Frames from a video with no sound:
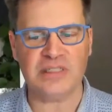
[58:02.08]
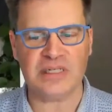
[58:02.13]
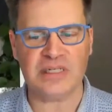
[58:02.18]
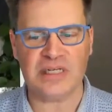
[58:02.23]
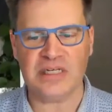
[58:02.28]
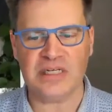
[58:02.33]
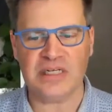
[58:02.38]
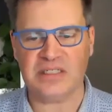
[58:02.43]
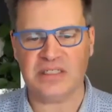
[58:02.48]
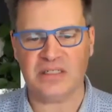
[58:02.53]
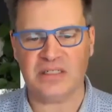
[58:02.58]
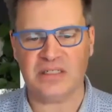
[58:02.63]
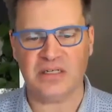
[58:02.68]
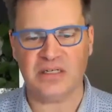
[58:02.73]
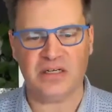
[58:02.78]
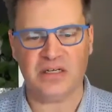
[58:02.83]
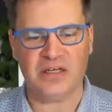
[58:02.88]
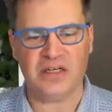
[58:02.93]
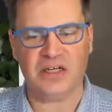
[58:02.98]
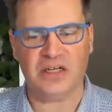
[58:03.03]
is
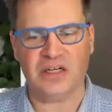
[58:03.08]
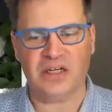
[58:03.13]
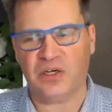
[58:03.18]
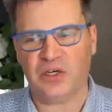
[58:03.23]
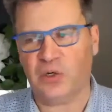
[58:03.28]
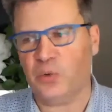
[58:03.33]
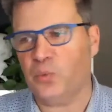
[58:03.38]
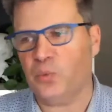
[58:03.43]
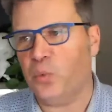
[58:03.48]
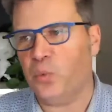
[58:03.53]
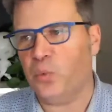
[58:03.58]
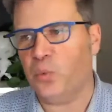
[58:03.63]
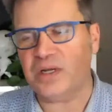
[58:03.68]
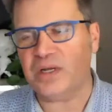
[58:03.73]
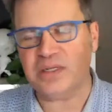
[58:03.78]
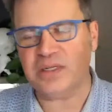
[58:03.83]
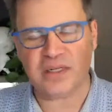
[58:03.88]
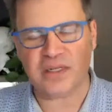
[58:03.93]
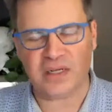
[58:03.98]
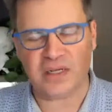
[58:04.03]
a
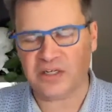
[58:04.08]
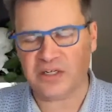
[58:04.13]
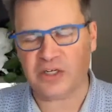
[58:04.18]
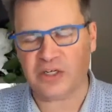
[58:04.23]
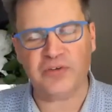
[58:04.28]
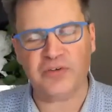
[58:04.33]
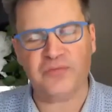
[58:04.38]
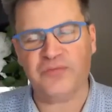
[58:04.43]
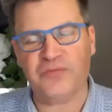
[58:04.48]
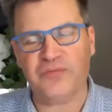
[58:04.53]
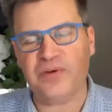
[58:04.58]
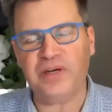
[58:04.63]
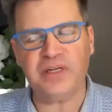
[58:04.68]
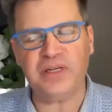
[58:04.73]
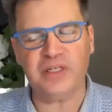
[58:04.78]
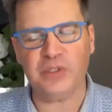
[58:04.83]
very